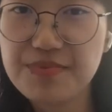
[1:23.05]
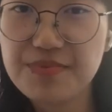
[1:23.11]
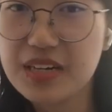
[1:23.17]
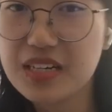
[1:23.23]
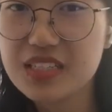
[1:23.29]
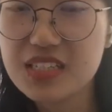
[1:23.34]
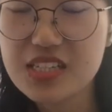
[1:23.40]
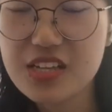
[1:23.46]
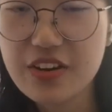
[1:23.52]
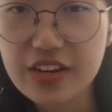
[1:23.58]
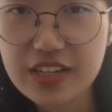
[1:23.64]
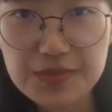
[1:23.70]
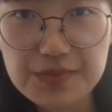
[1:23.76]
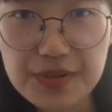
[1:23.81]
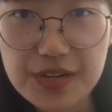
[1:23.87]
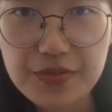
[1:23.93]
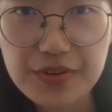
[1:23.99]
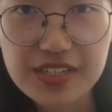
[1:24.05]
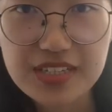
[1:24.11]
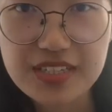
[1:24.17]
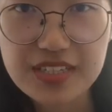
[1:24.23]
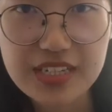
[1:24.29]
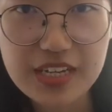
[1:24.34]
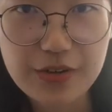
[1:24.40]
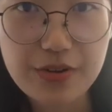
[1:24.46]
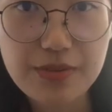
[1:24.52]
personal
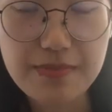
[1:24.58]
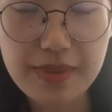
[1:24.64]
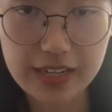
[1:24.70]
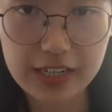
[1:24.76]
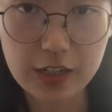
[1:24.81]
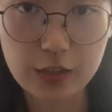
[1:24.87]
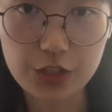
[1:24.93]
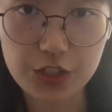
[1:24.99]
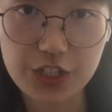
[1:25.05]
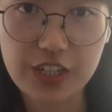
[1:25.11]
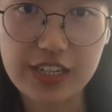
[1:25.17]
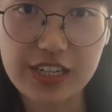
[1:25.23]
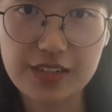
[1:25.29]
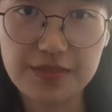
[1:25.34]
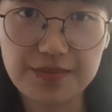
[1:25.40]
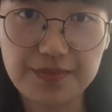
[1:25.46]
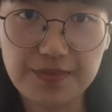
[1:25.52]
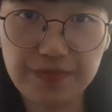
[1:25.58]
experience during my Go journey.